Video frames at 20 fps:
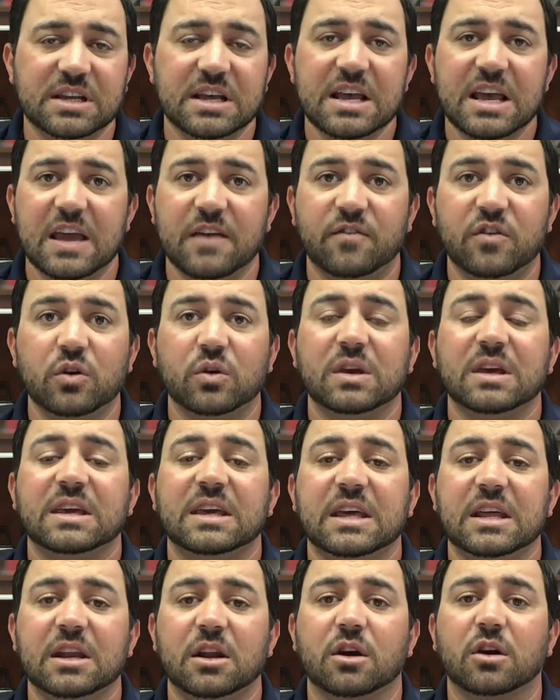if you can
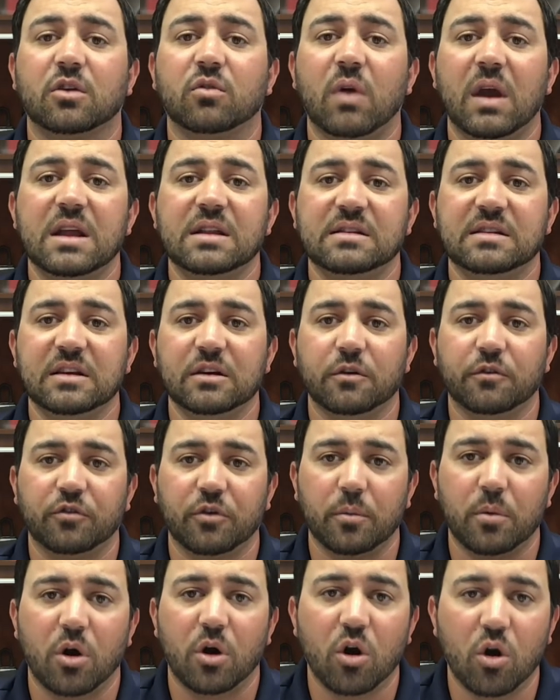get a great deal
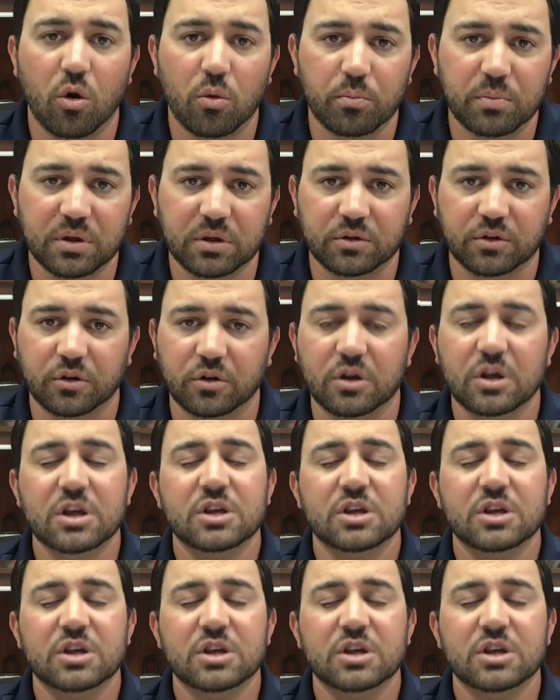from a home builder.